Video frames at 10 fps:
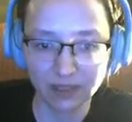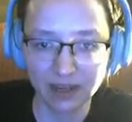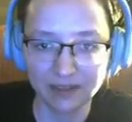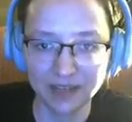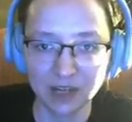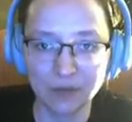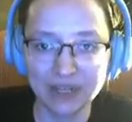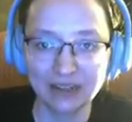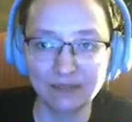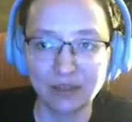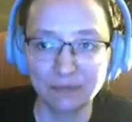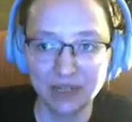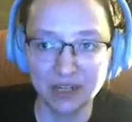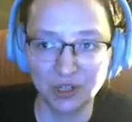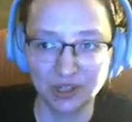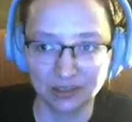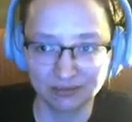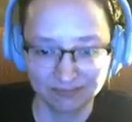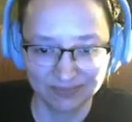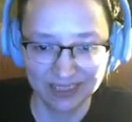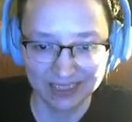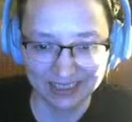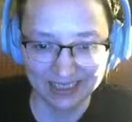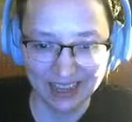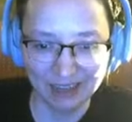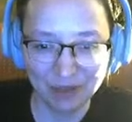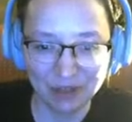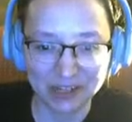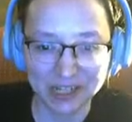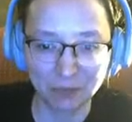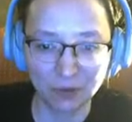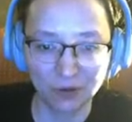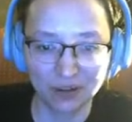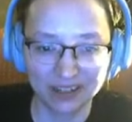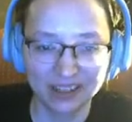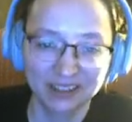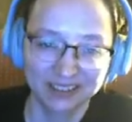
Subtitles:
I think we have amnesia, and we are exploring.